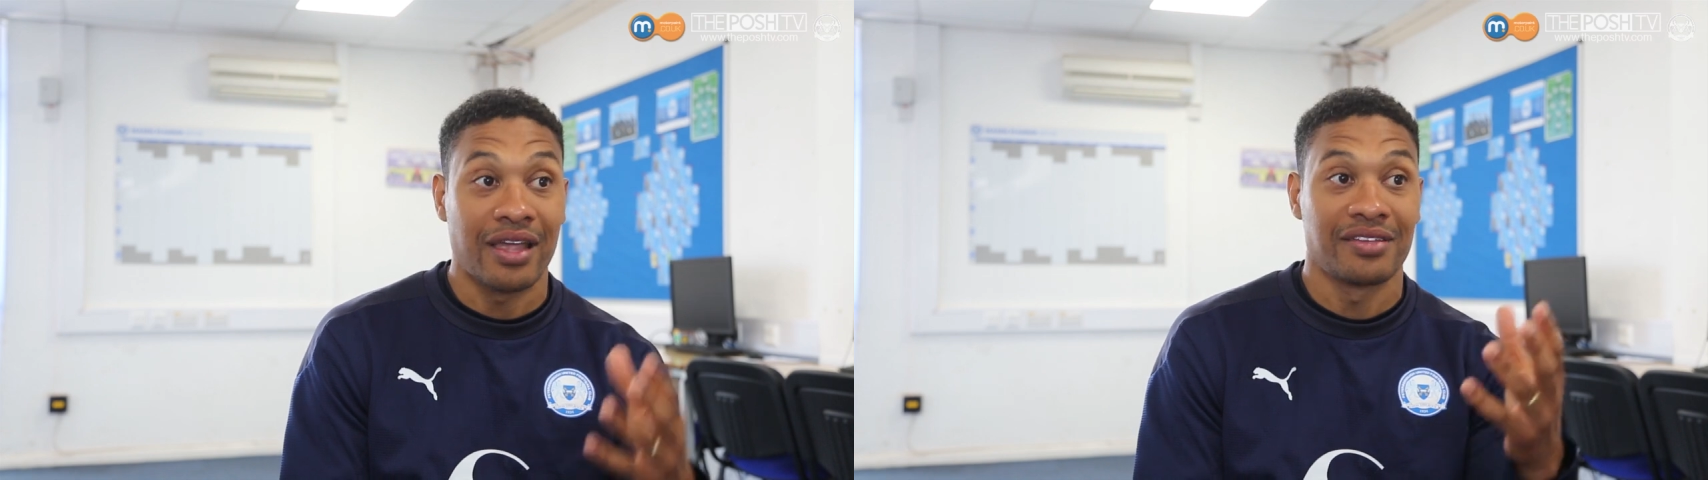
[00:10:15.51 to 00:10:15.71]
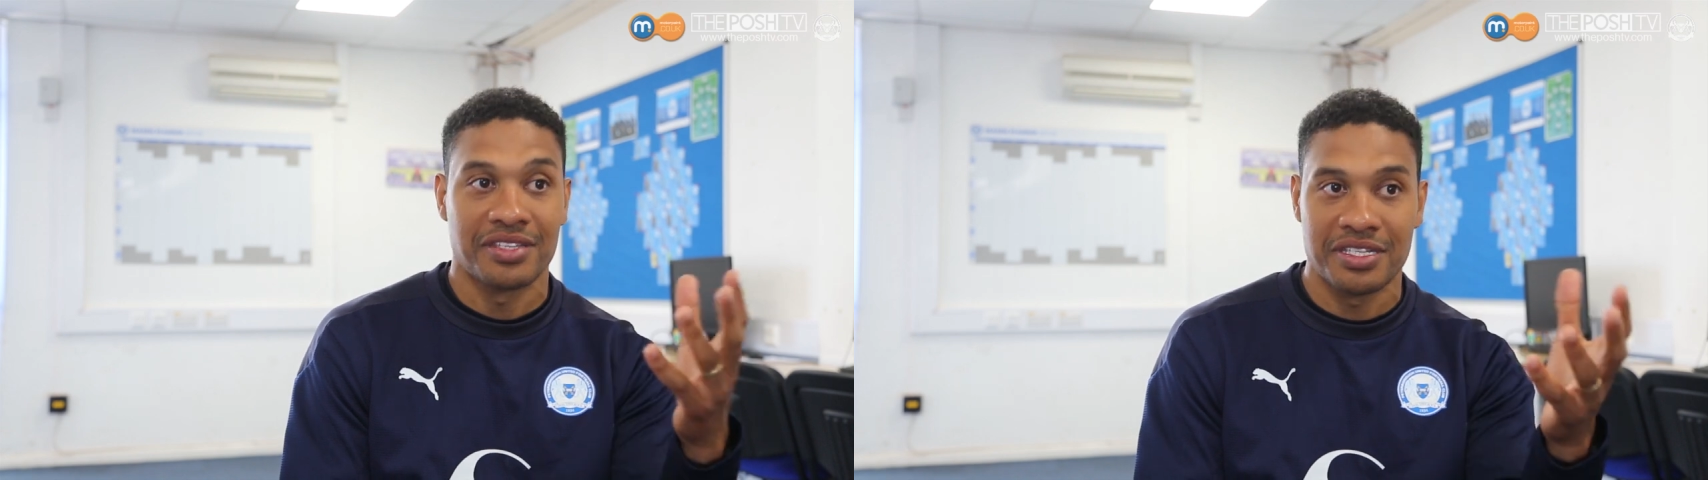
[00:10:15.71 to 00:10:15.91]
I
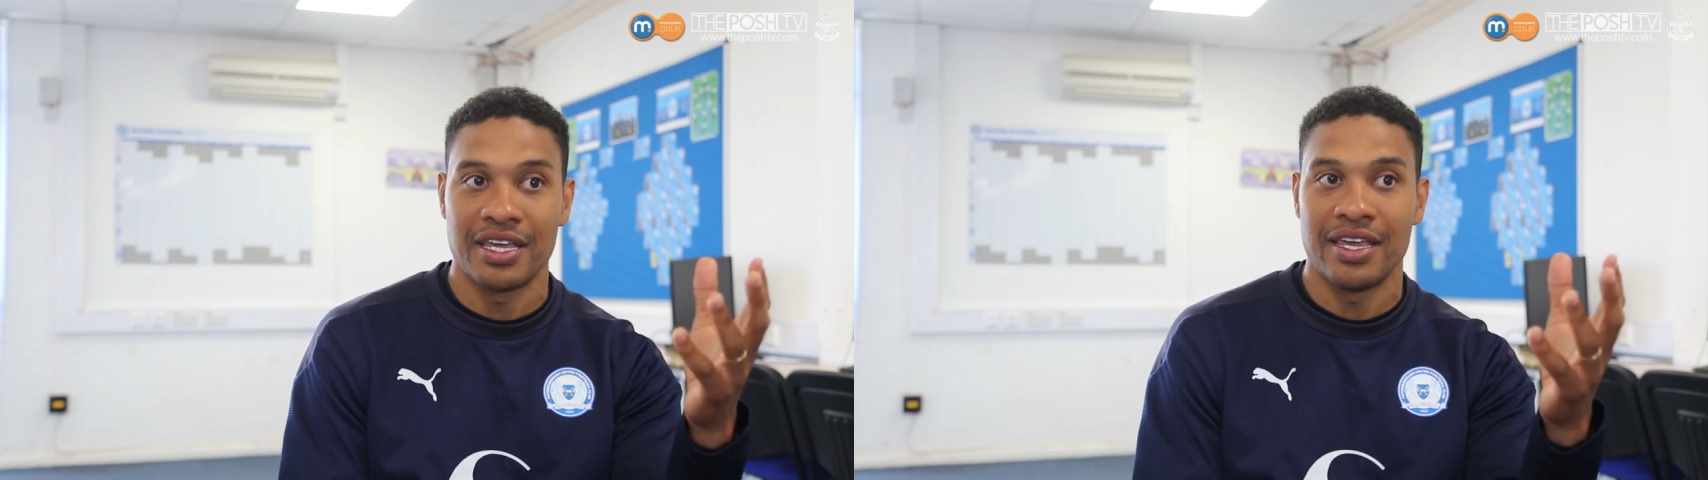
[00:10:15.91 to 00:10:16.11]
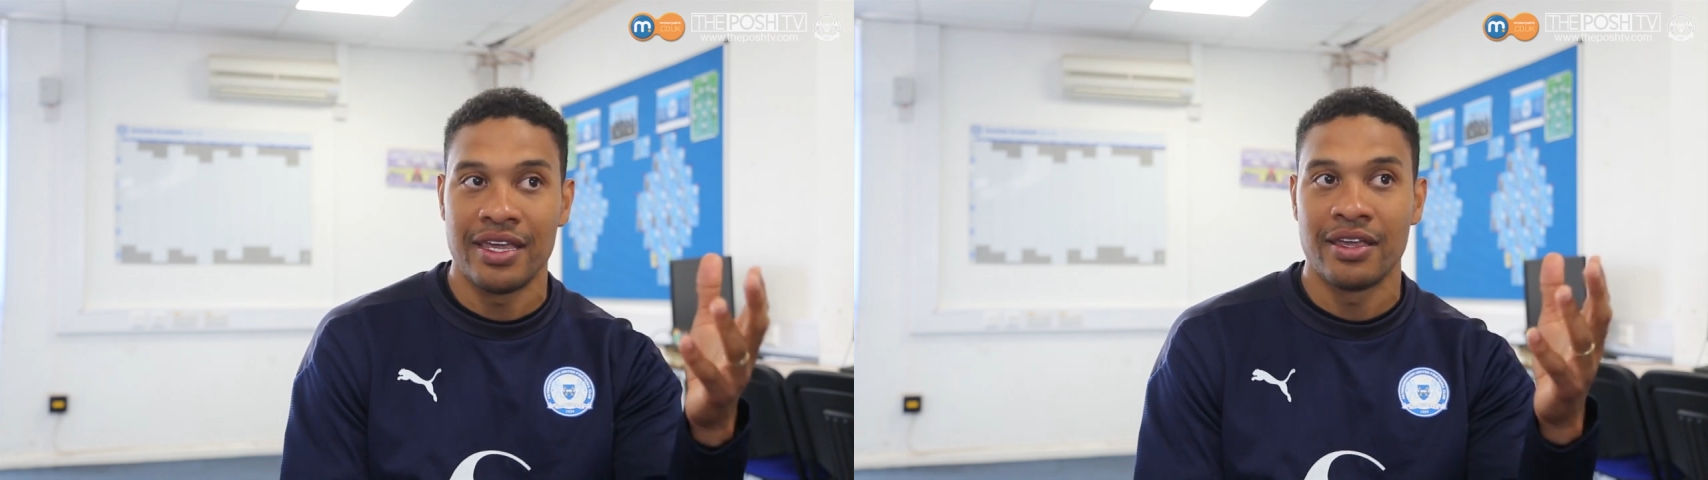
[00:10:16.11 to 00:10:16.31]
can
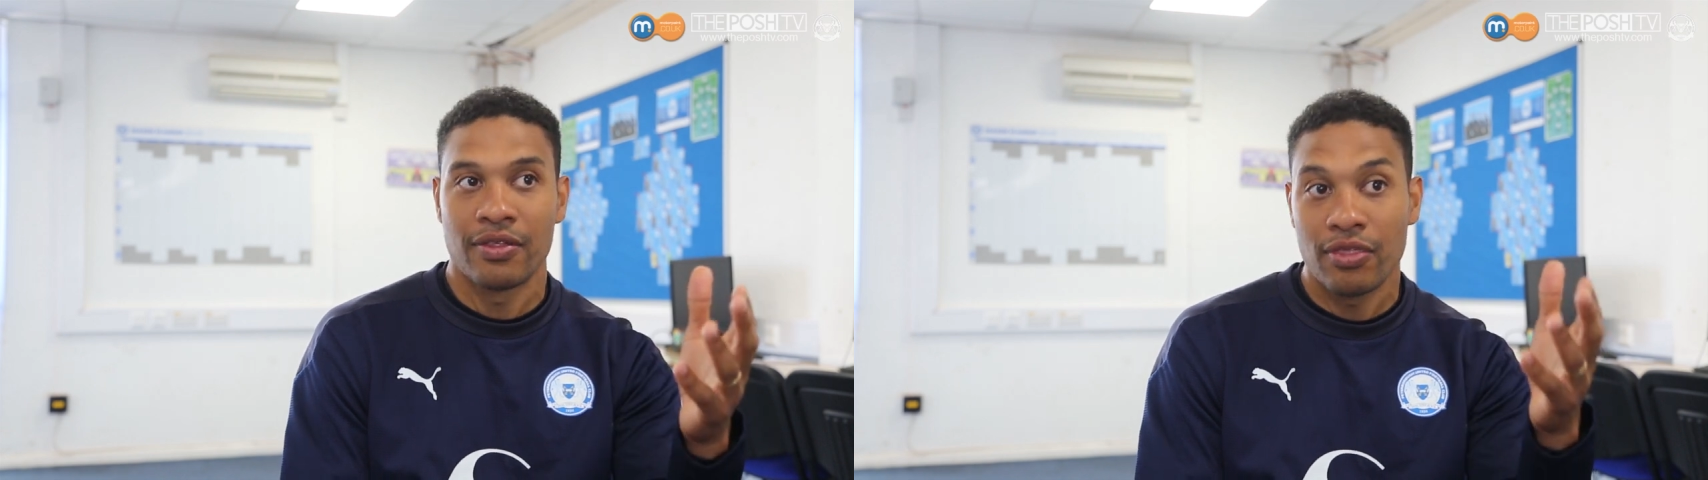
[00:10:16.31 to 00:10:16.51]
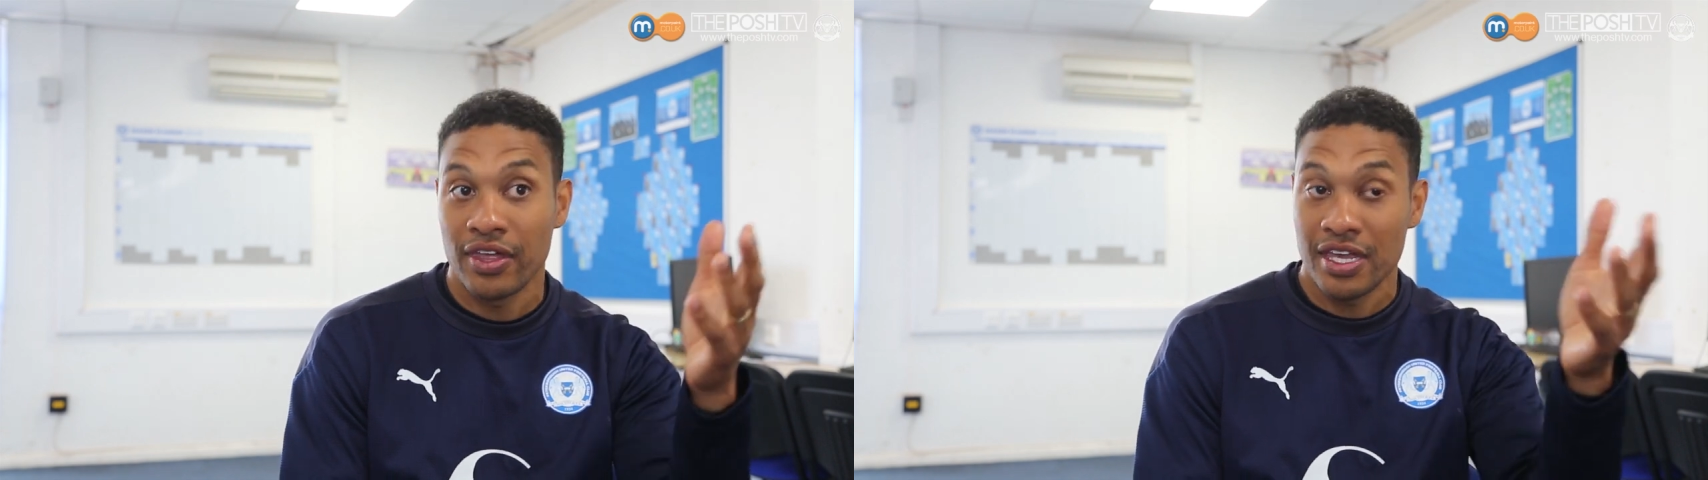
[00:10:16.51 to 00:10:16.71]
see
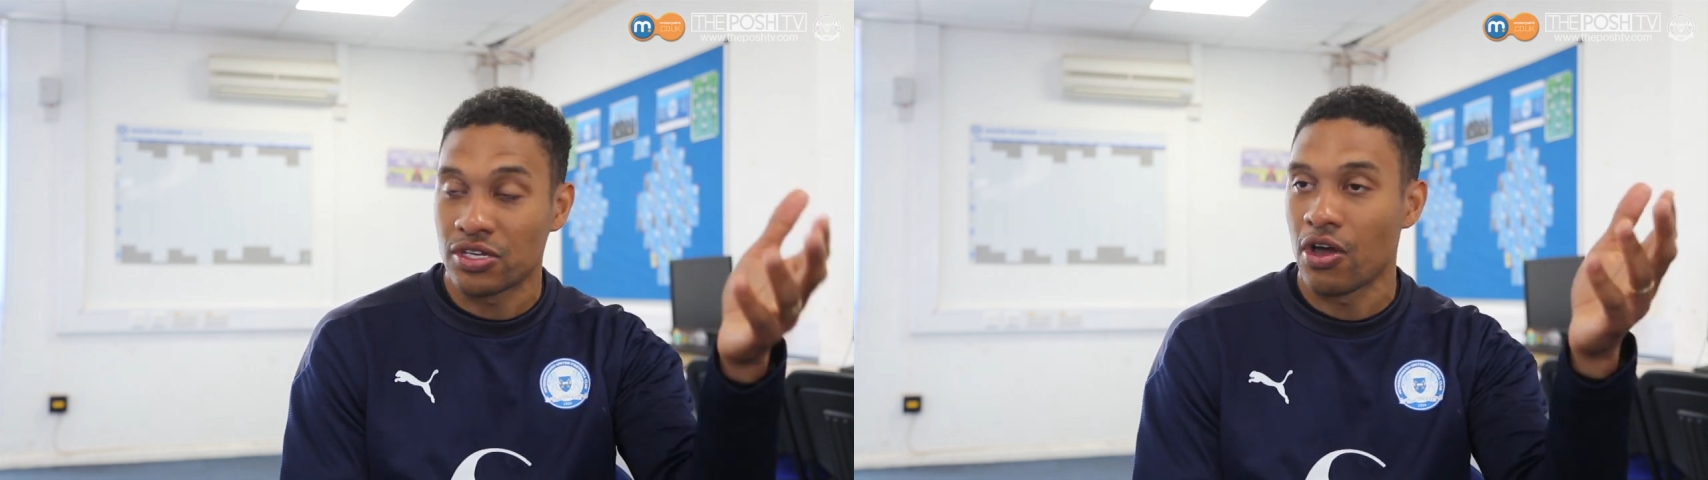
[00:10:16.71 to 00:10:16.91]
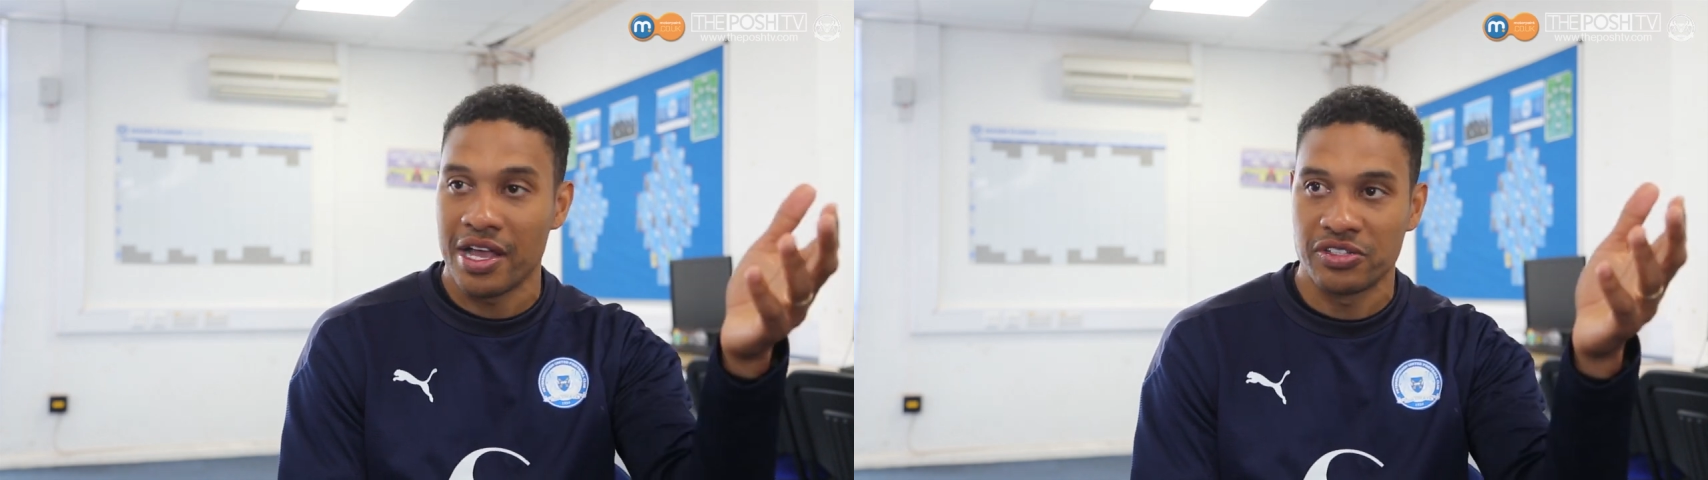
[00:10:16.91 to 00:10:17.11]

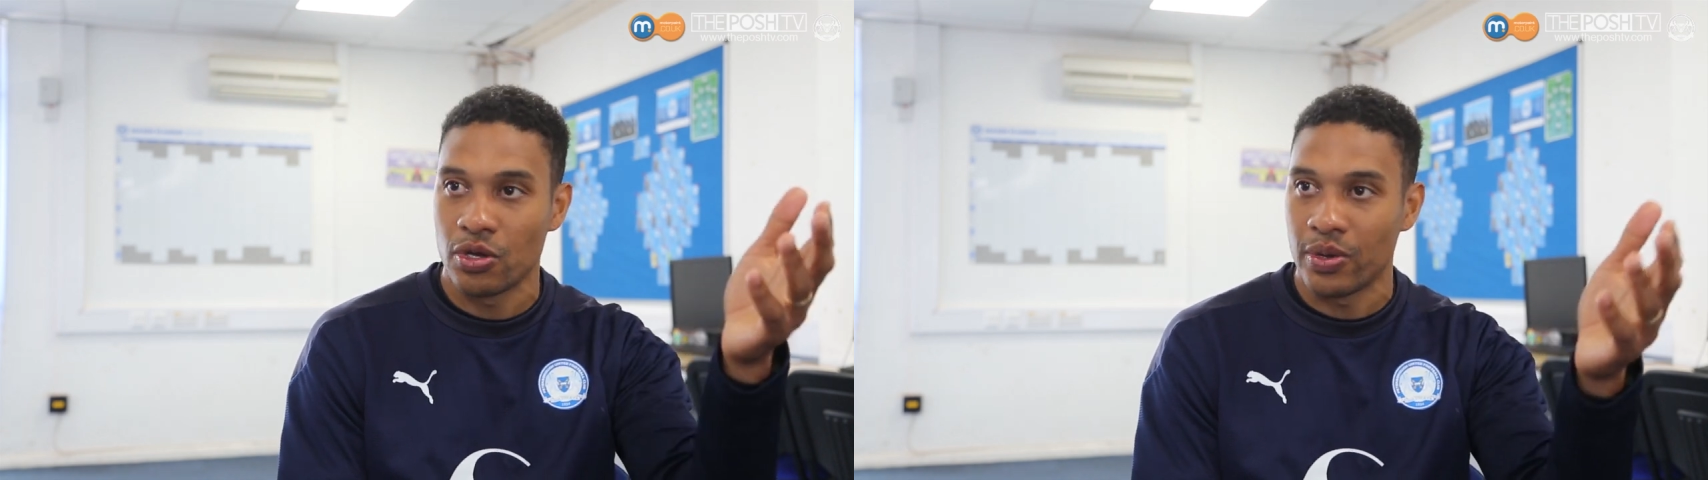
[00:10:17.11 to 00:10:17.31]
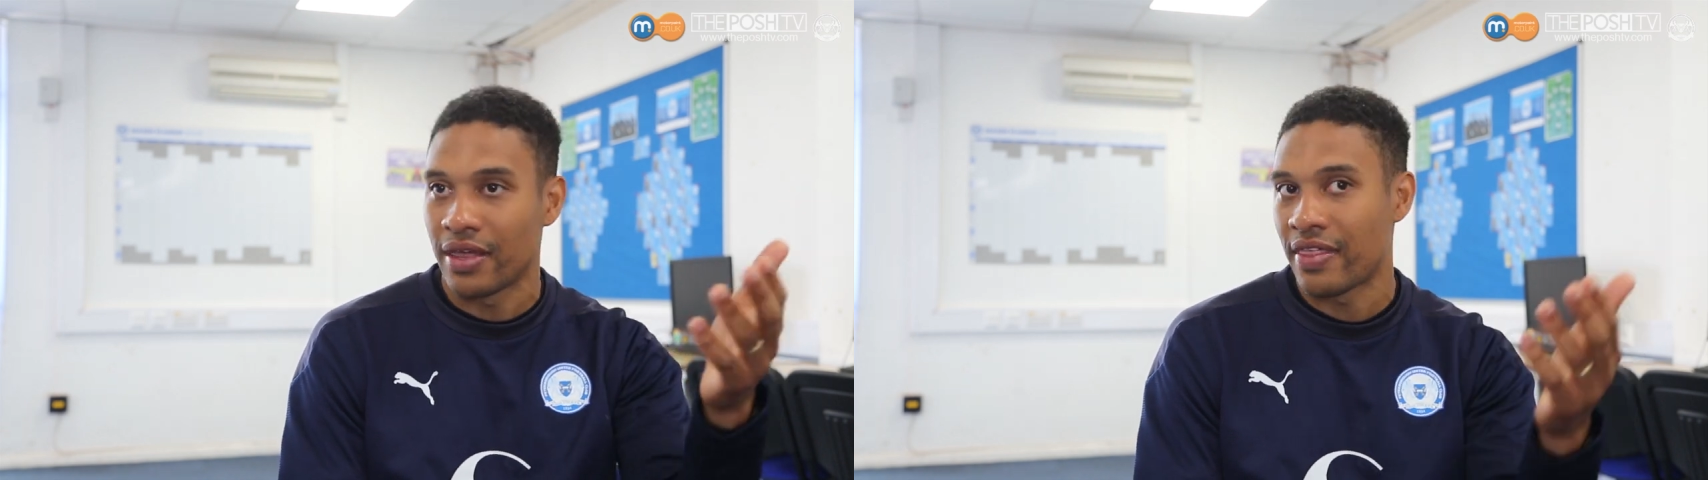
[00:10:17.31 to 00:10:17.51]
these guys
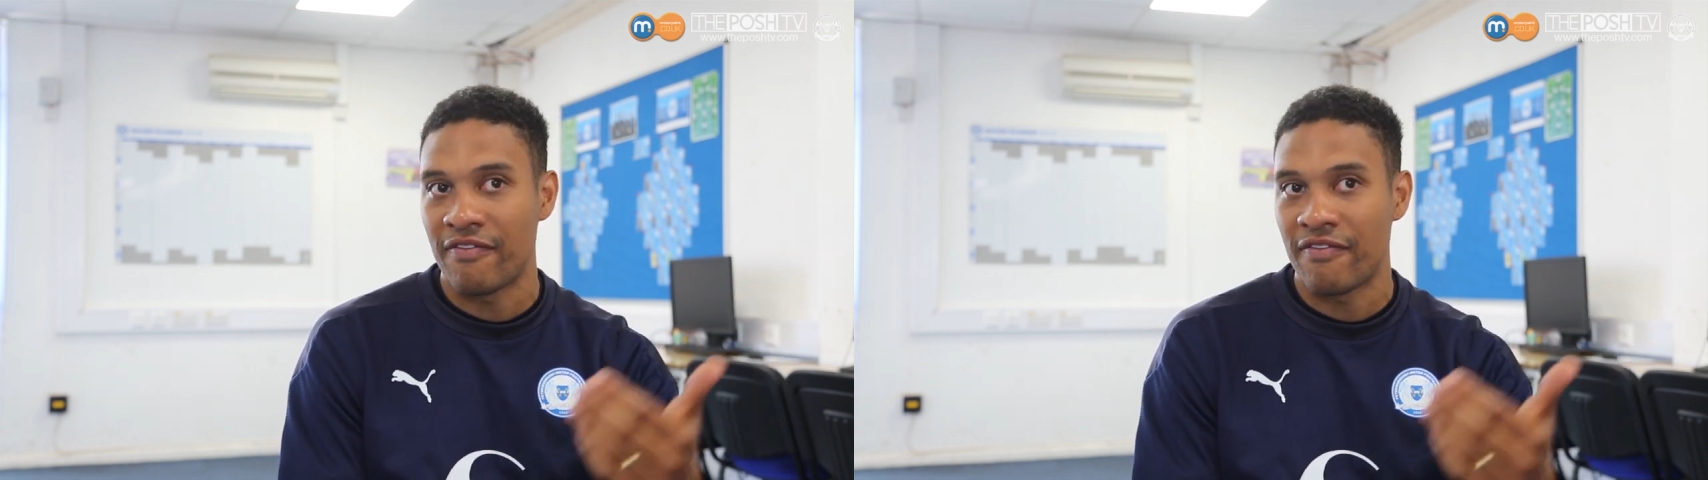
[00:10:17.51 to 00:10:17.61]
doing it.